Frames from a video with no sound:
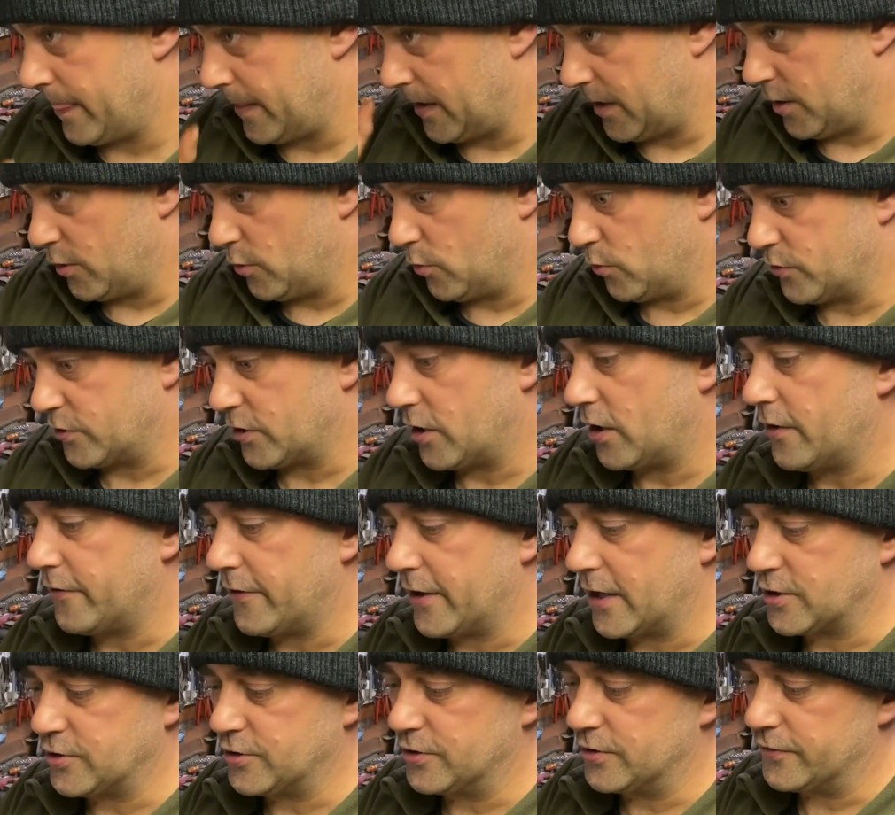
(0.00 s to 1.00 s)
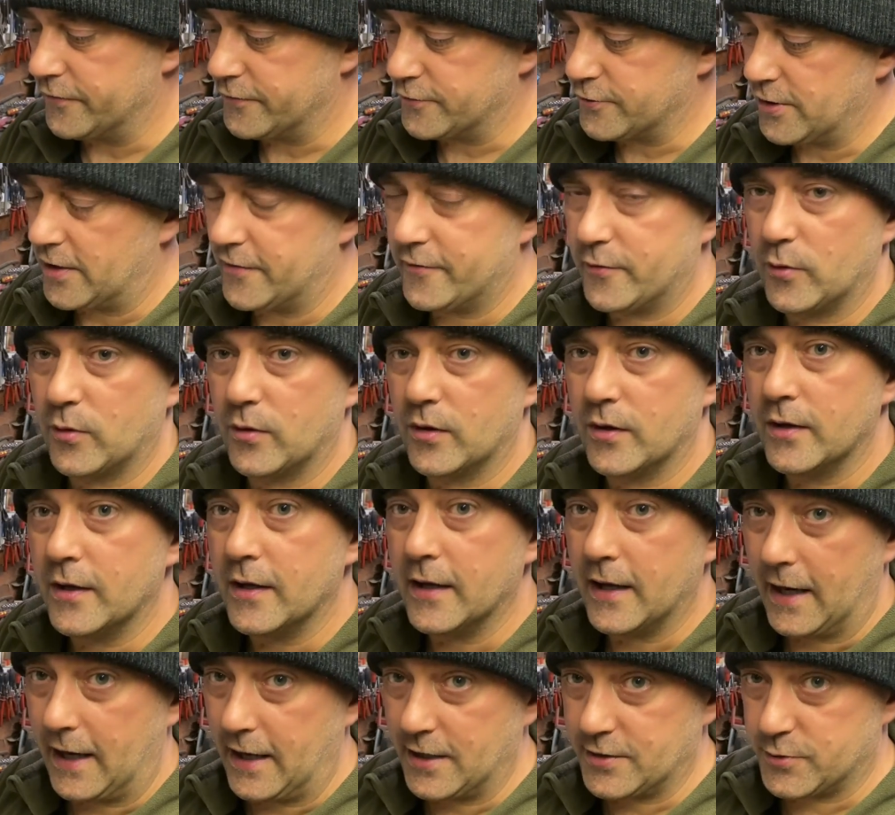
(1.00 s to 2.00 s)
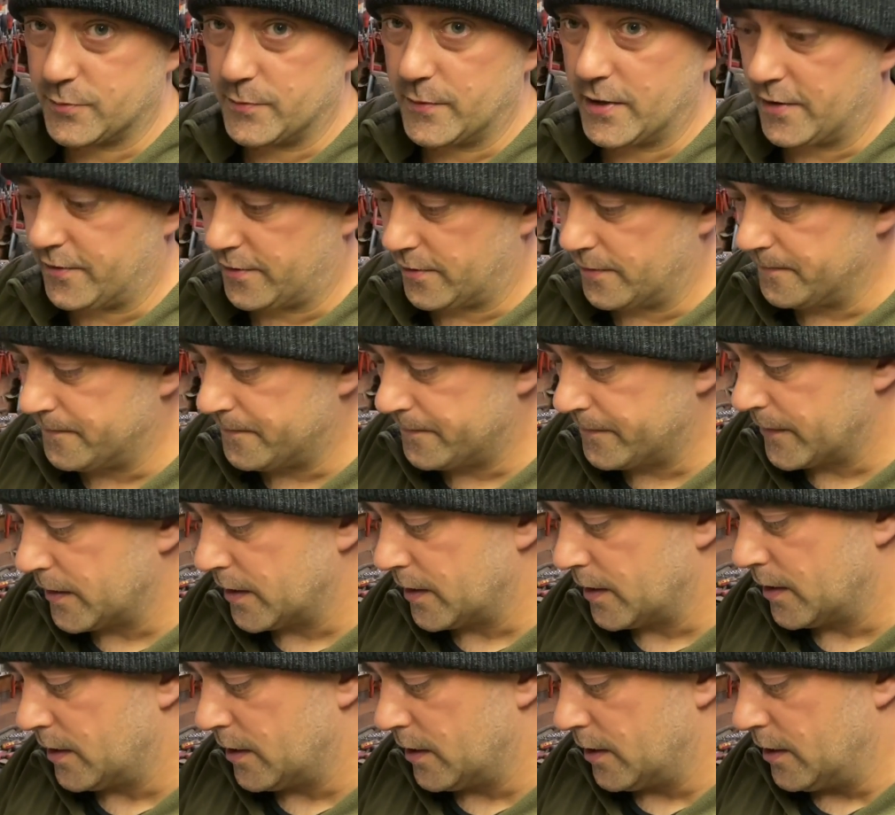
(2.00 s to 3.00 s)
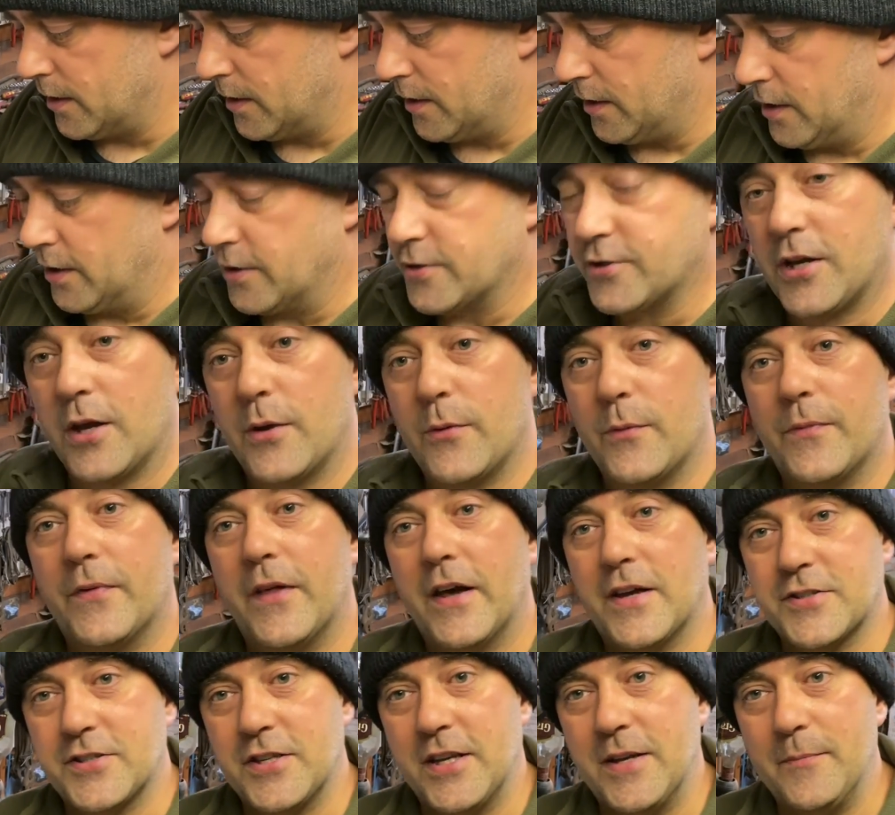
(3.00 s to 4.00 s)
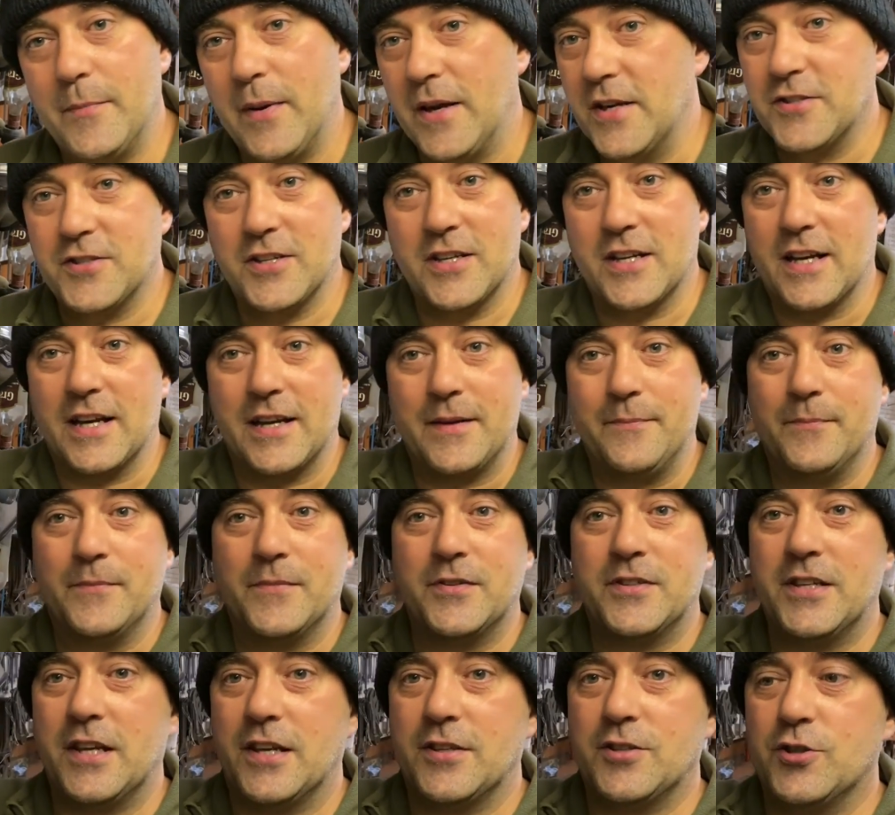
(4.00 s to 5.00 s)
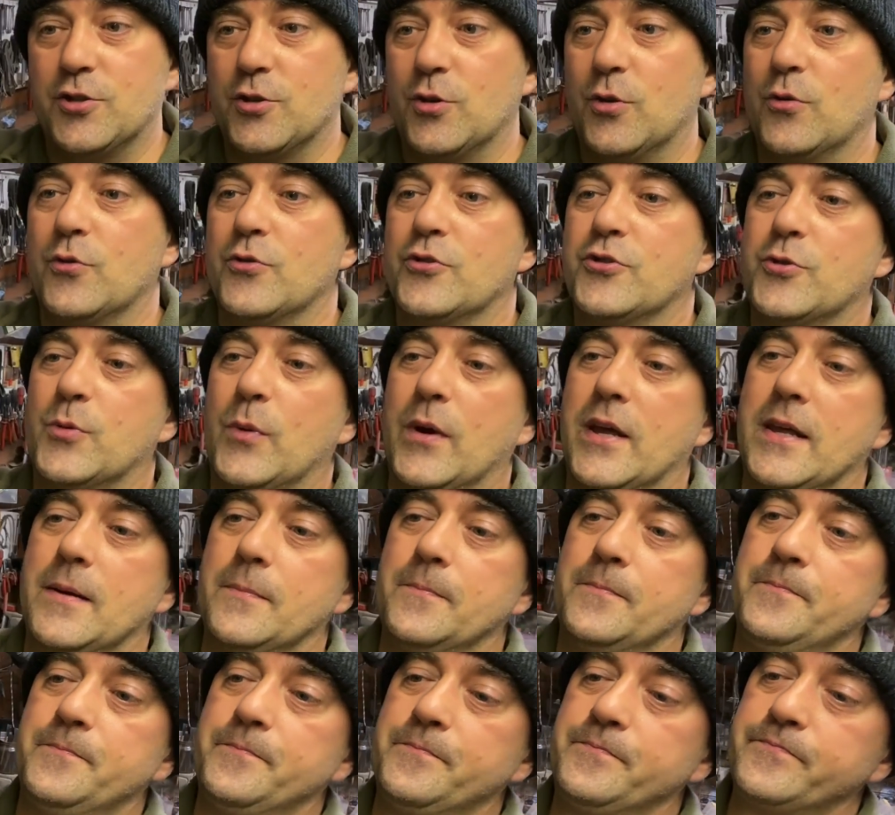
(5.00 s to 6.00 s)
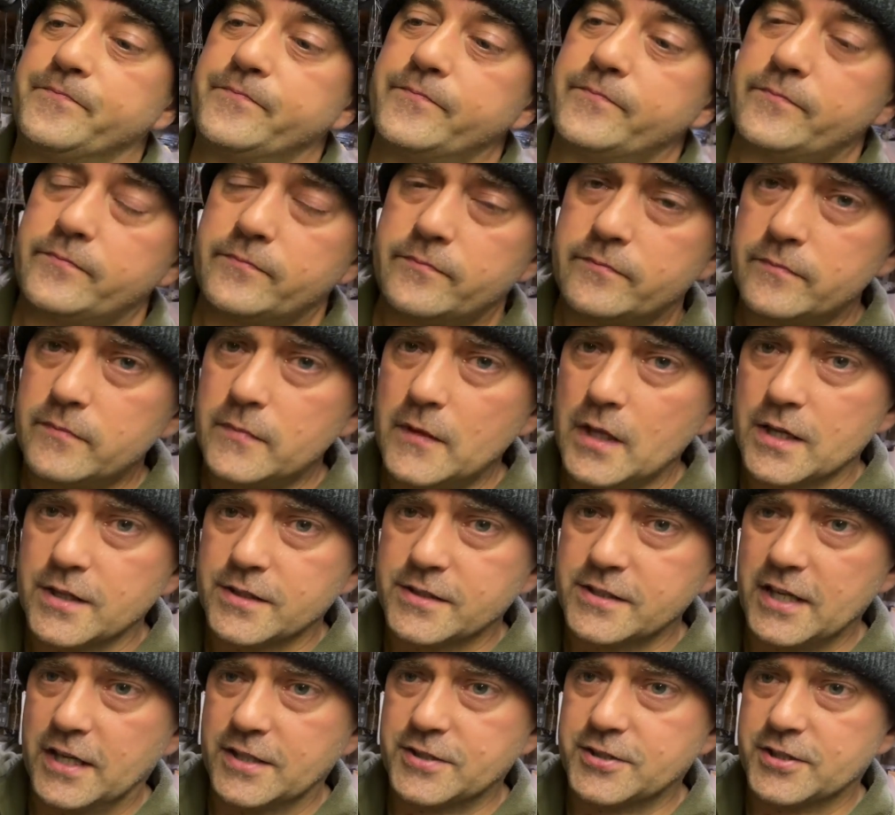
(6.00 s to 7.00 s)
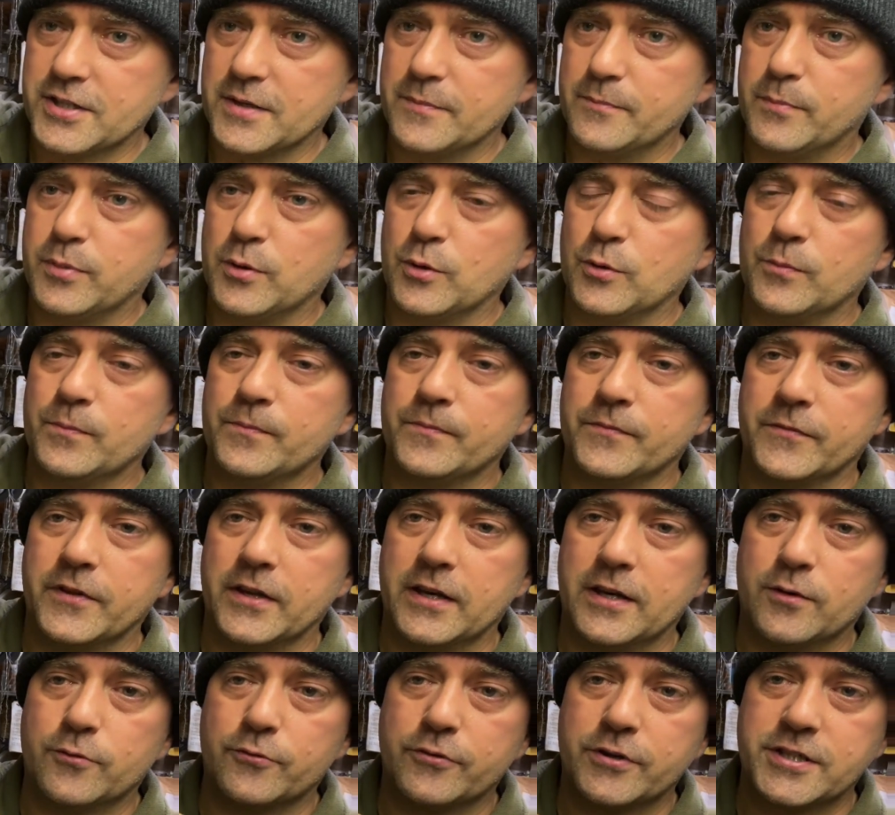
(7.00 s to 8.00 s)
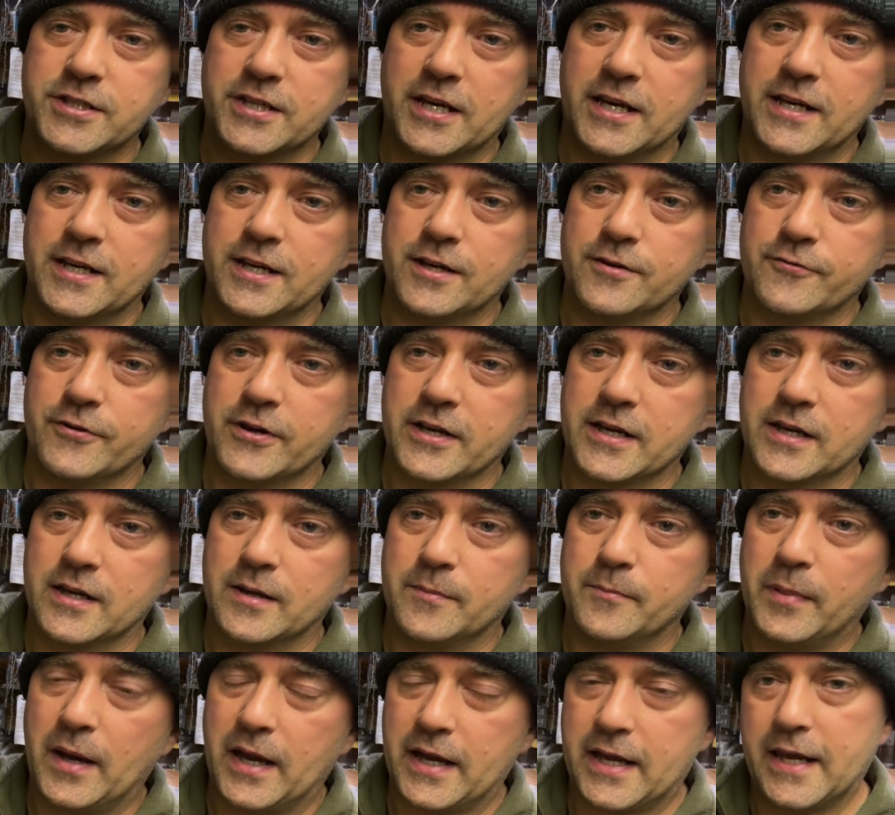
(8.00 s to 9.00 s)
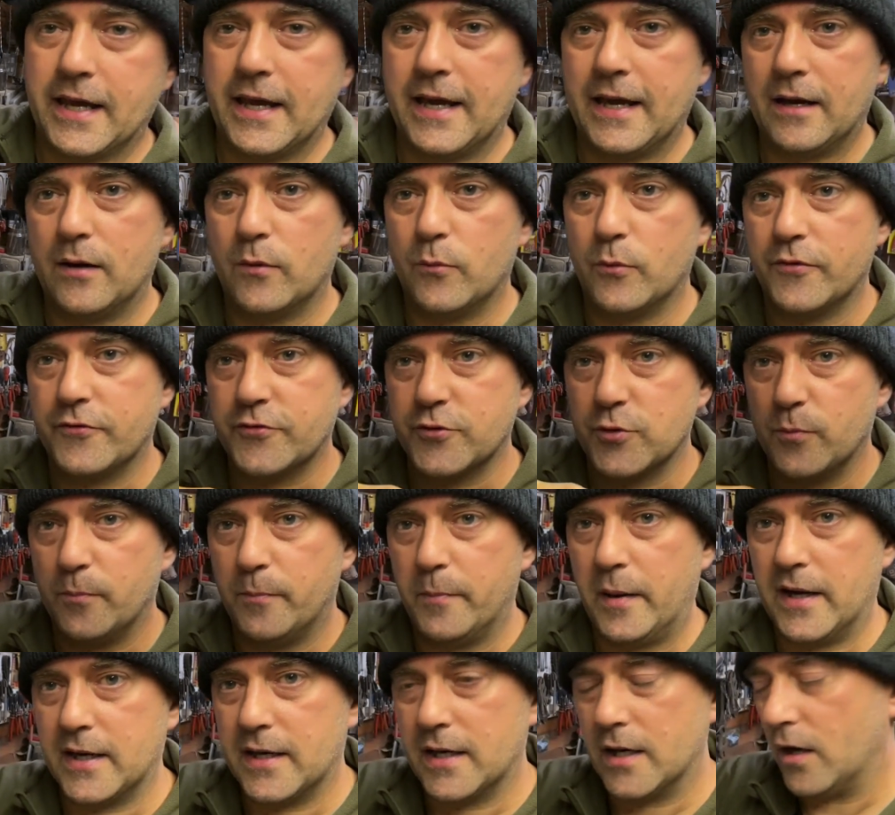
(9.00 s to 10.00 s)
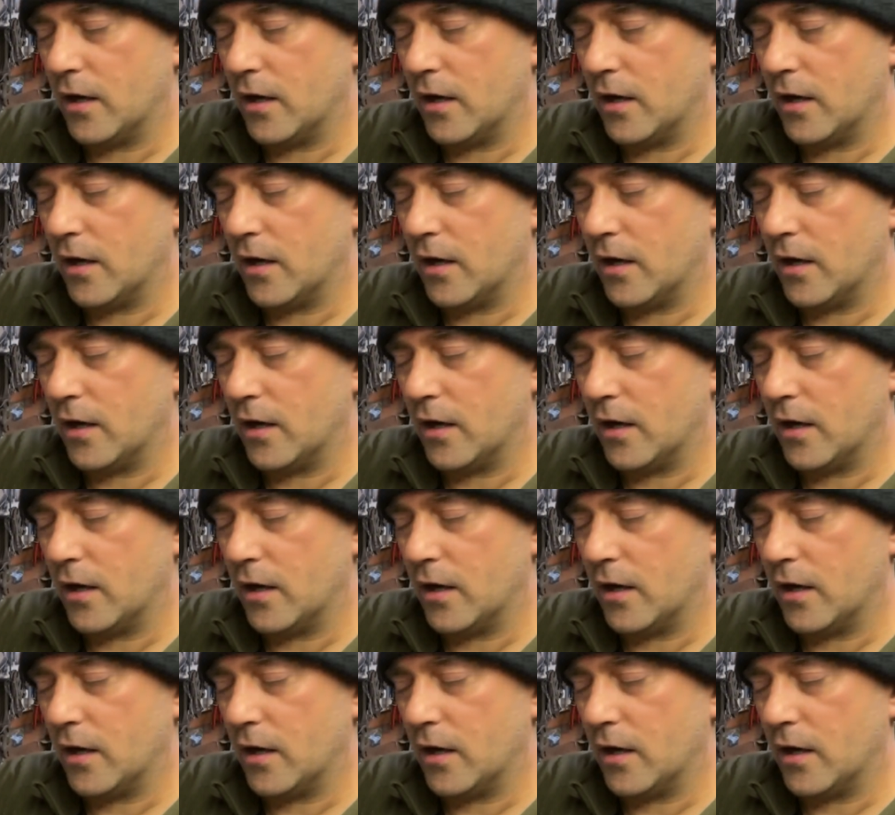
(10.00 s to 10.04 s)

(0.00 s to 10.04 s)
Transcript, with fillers: your direction of travel azimuth. So that's it basically, dead short and sweet, dead simple, the little retaining ring, pack it out with some bank